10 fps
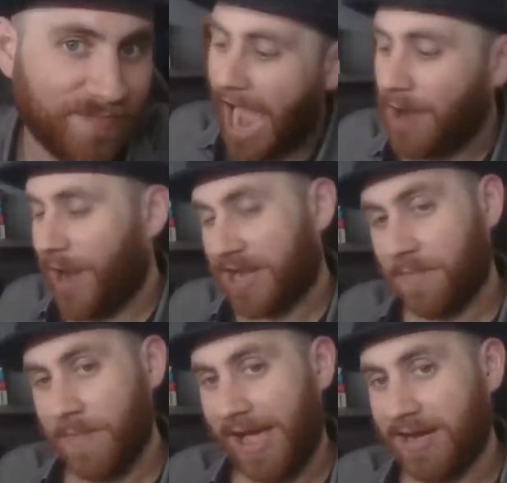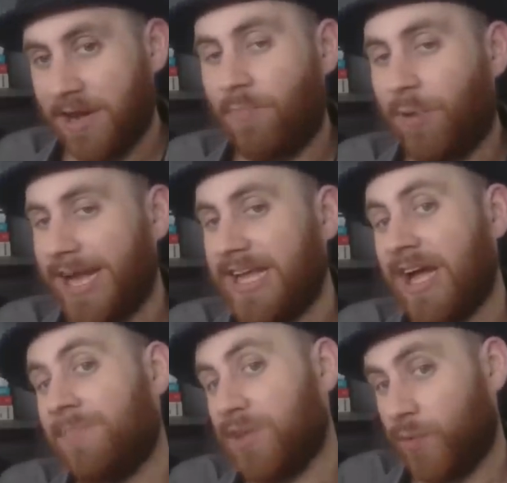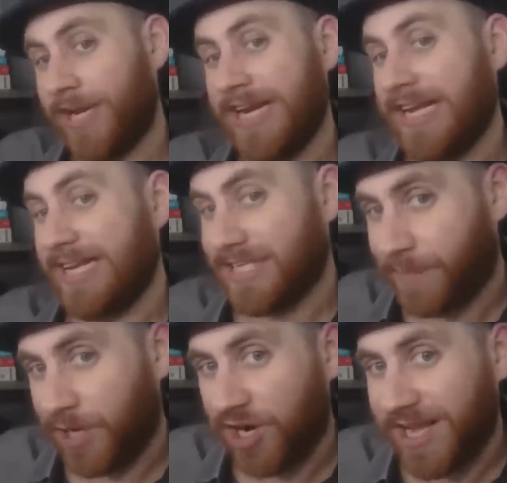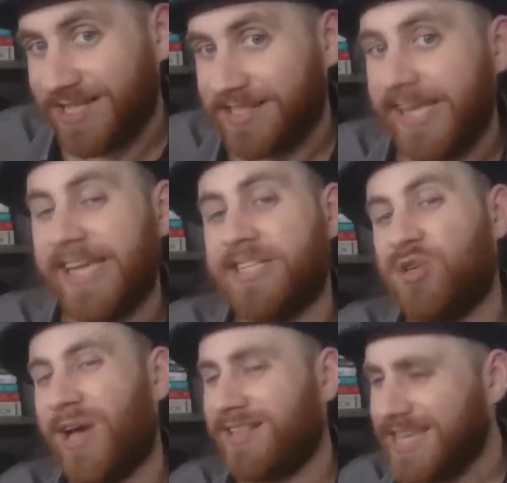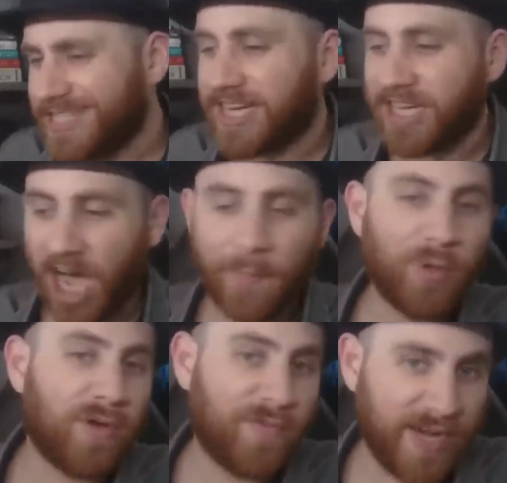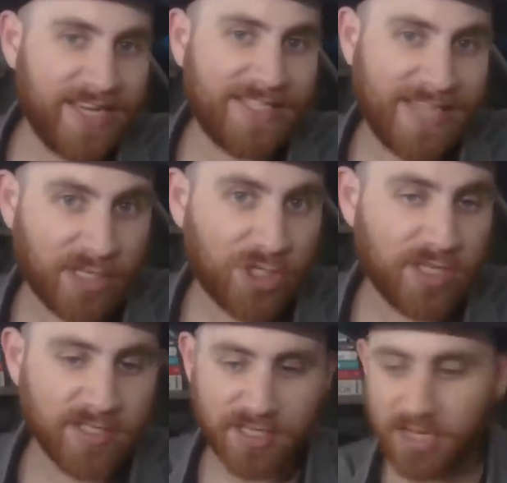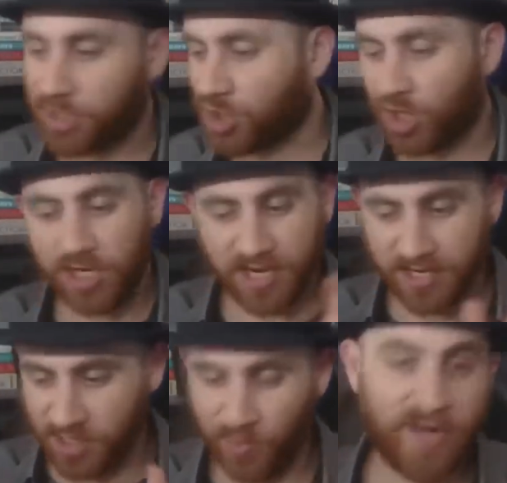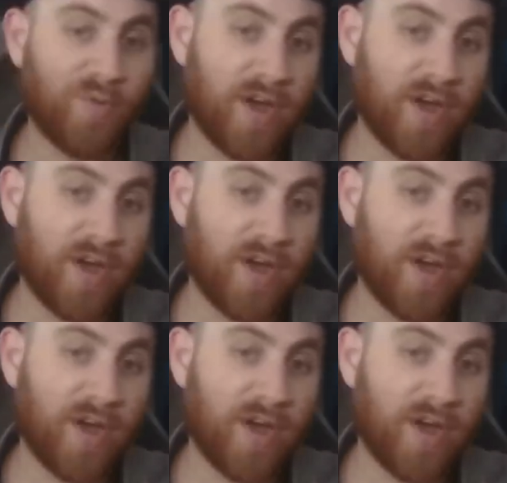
I recommend breaking up the reading experience into at least a couple of reading sessions. Sure, you can do it in